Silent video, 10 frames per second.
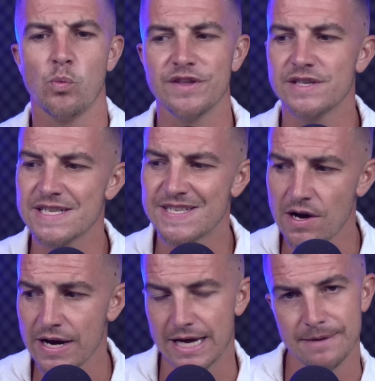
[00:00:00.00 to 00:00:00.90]
with a
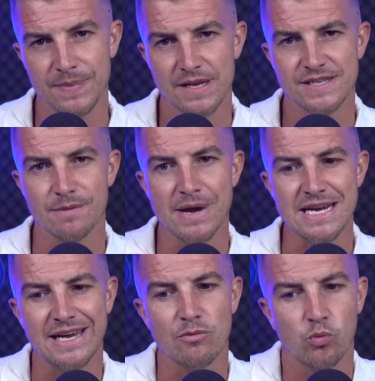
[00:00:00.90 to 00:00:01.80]
desire to
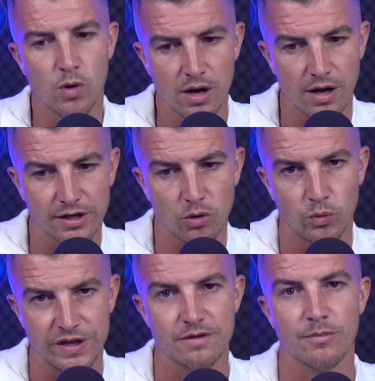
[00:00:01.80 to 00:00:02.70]
make it work
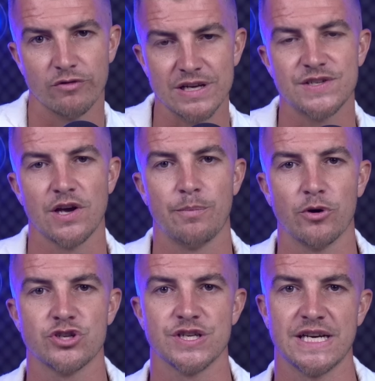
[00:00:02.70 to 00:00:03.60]
with Mauricio
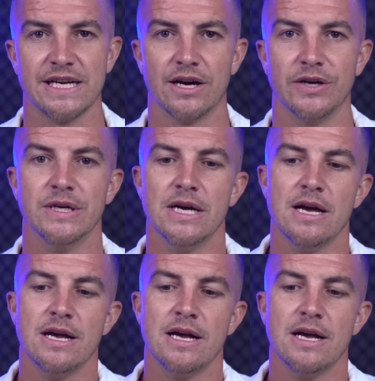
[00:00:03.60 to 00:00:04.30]
Pochettino.